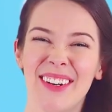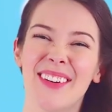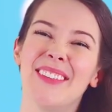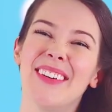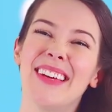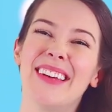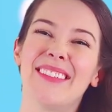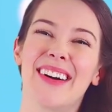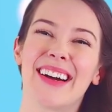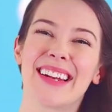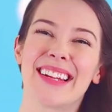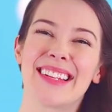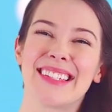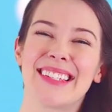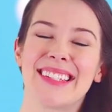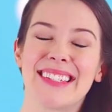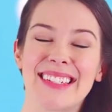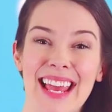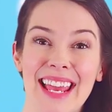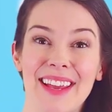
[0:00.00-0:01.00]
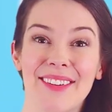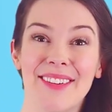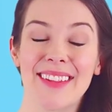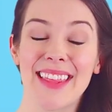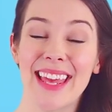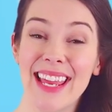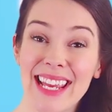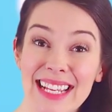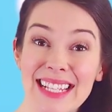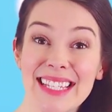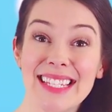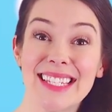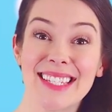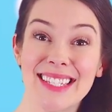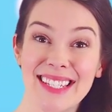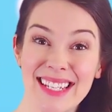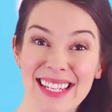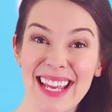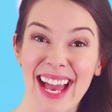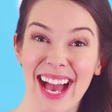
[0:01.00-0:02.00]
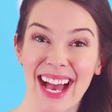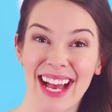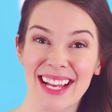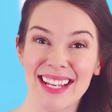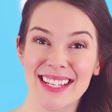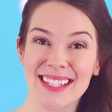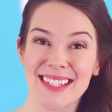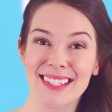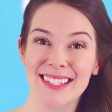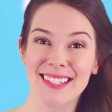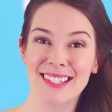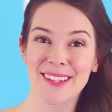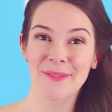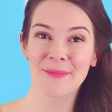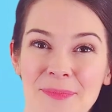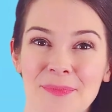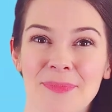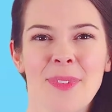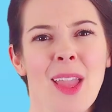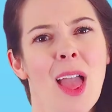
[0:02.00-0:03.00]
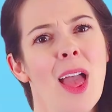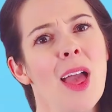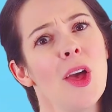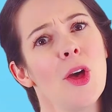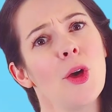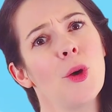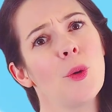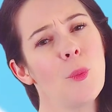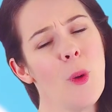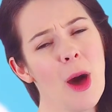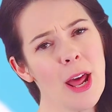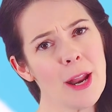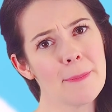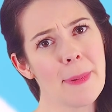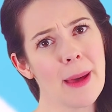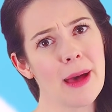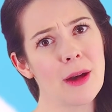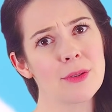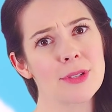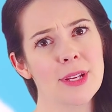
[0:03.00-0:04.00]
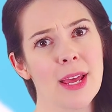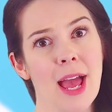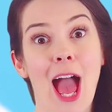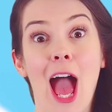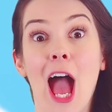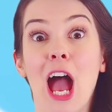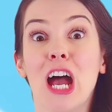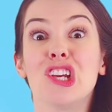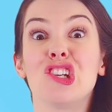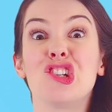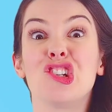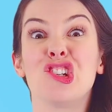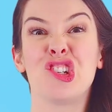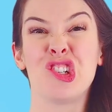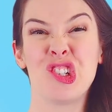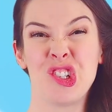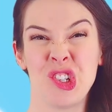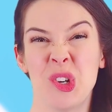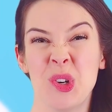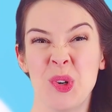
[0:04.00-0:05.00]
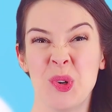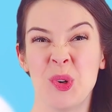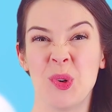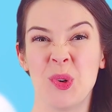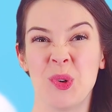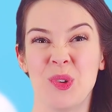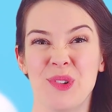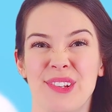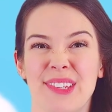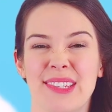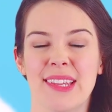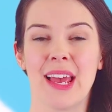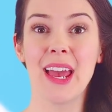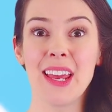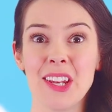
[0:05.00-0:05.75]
We want to stay where they can see us. What about shoes?